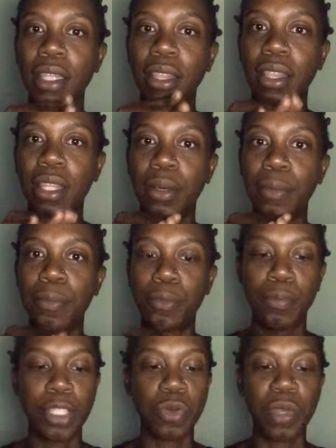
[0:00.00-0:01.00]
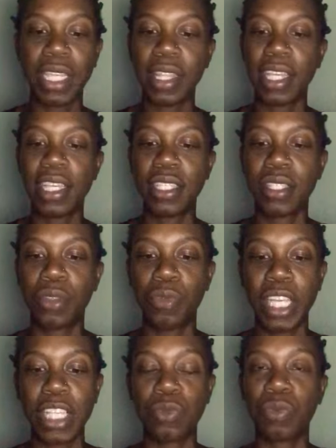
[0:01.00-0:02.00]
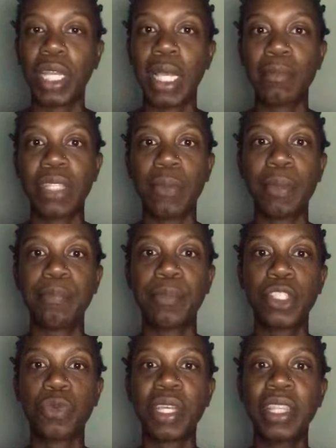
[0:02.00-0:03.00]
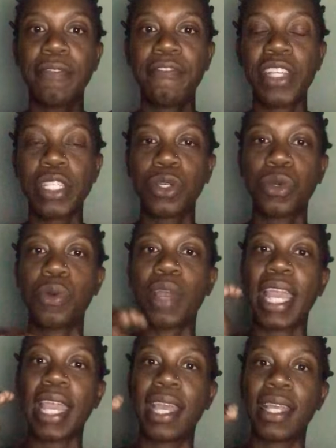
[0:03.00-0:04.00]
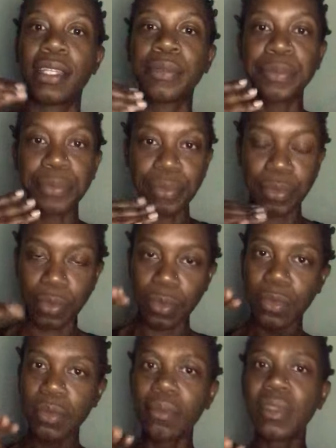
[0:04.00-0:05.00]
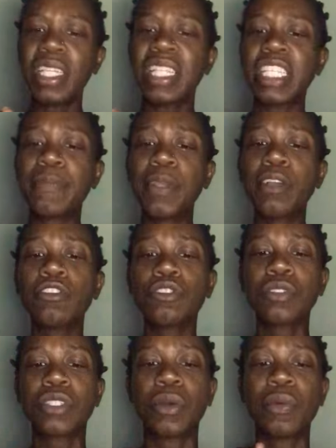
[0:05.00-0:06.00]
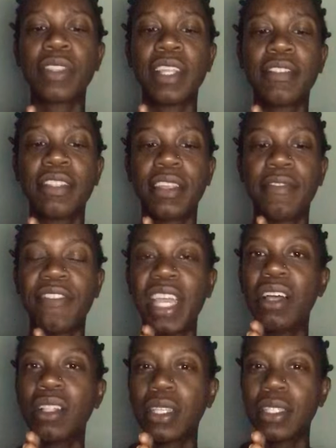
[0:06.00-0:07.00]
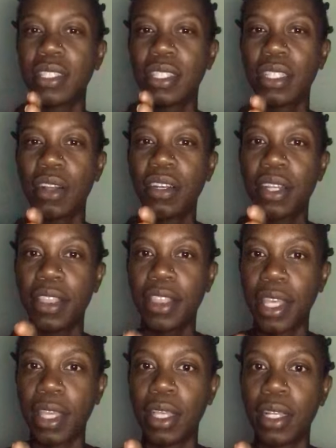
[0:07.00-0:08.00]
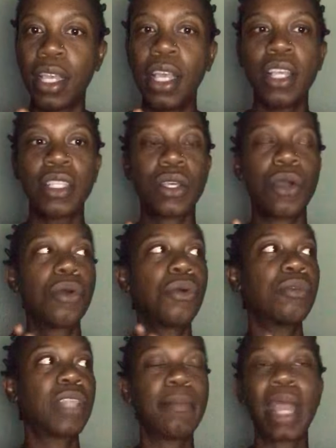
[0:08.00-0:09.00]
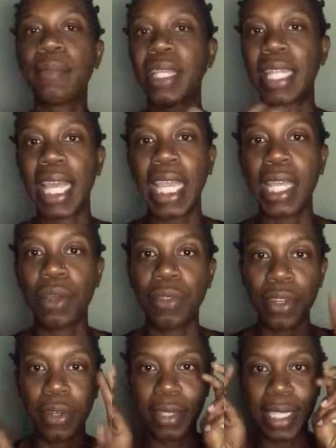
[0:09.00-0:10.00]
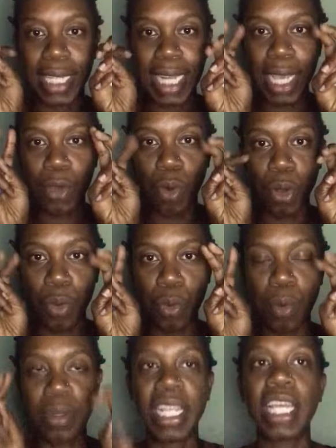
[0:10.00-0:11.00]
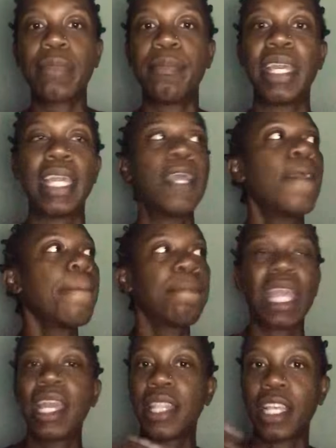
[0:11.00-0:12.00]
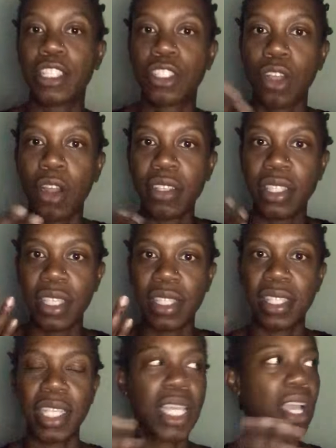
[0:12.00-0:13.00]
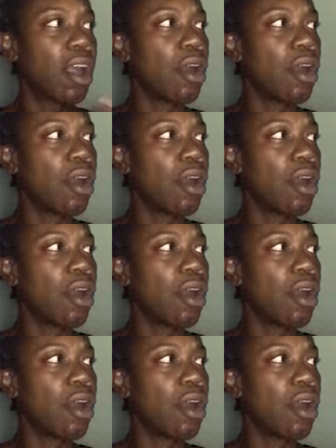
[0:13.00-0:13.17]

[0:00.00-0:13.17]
these realms. They're between the physical and the spiritual. So the veil is starting to thin. So they might be laying on their quote unquote deathbed, and they start to see,